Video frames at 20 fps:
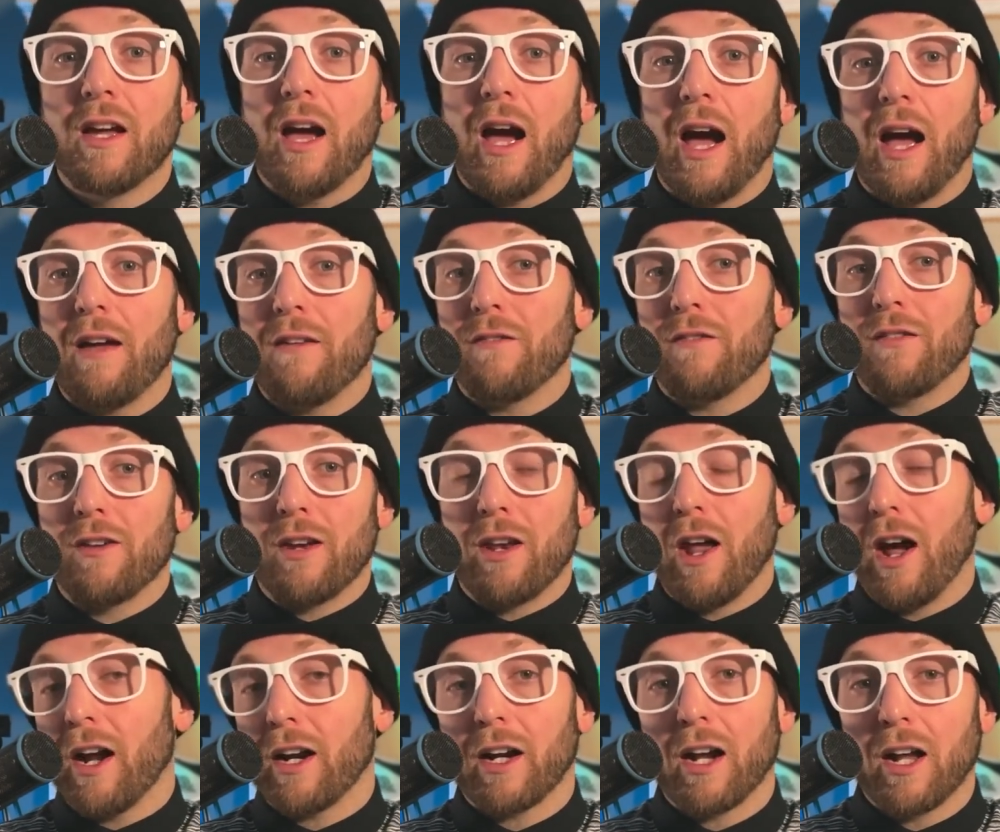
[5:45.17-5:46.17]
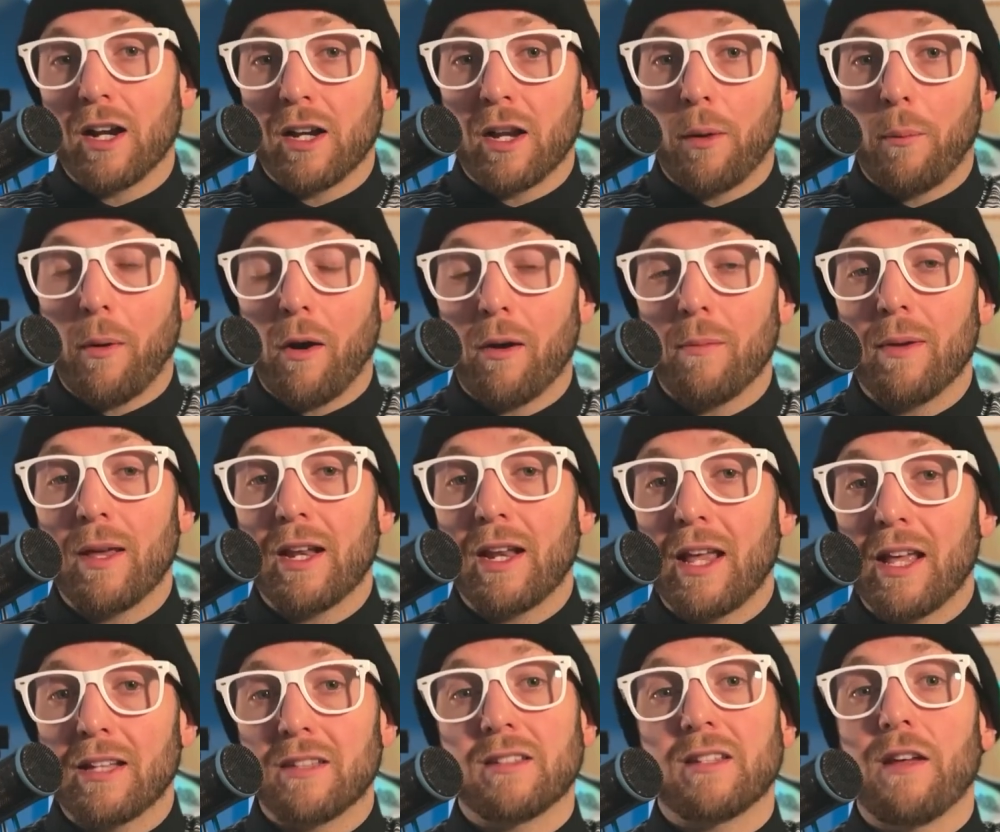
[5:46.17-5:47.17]
I've not gotten an apartment.
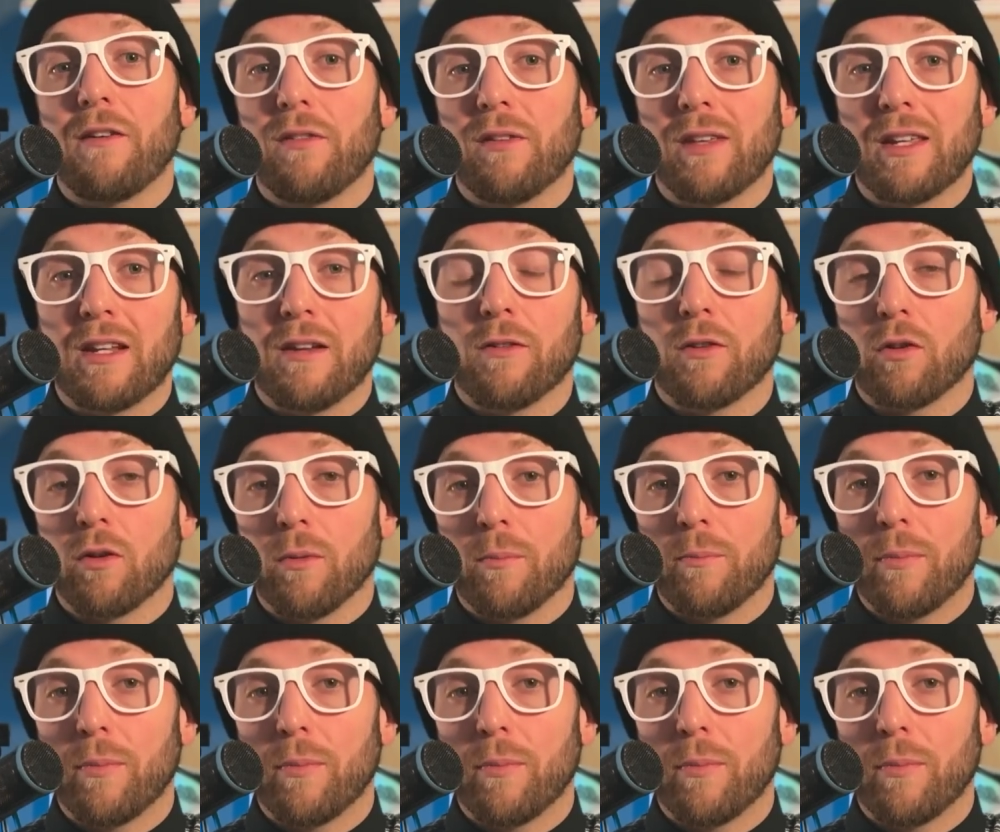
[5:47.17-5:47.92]
It's definitely difficult.